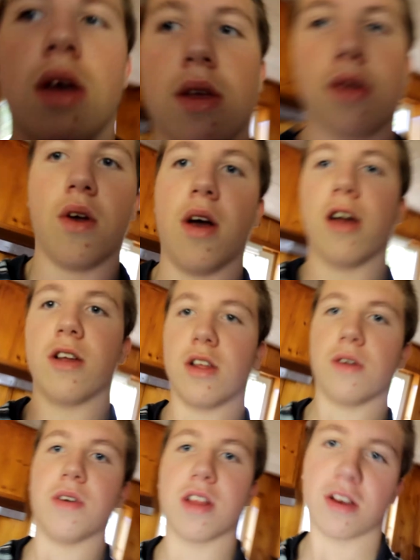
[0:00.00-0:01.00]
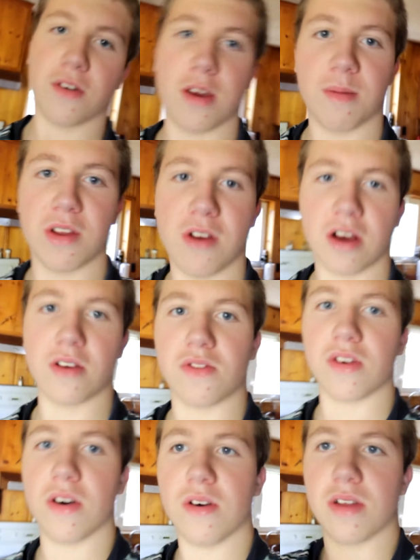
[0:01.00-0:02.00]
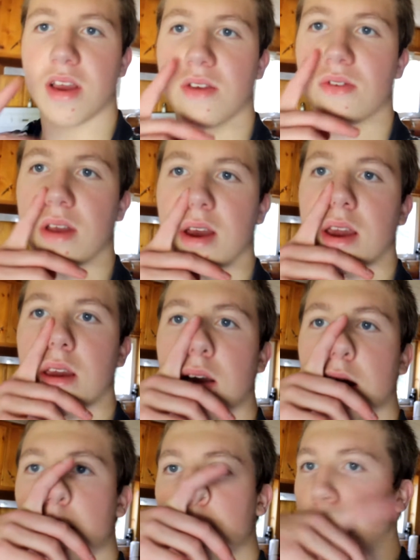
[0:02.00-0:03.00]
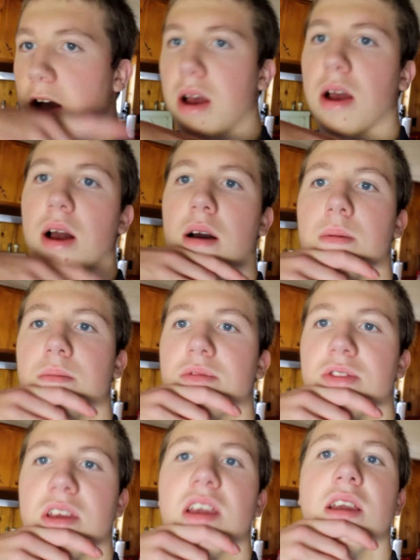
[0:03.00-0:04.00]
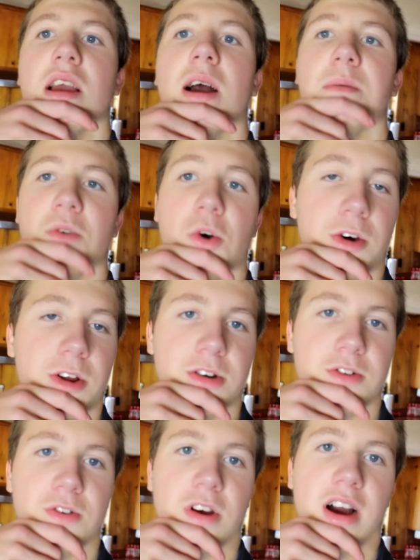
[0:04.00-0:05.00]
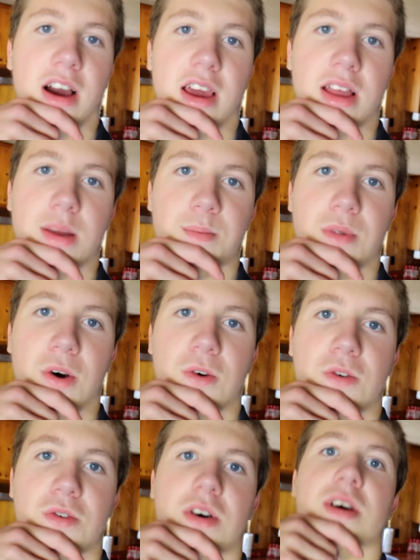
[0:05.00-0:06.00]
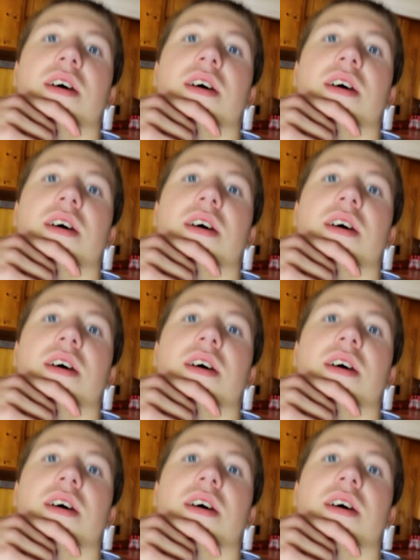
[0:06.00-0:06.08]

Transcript: So I already know what the creamy chocolate shell tastes like, but I um, think I'm going to try them both.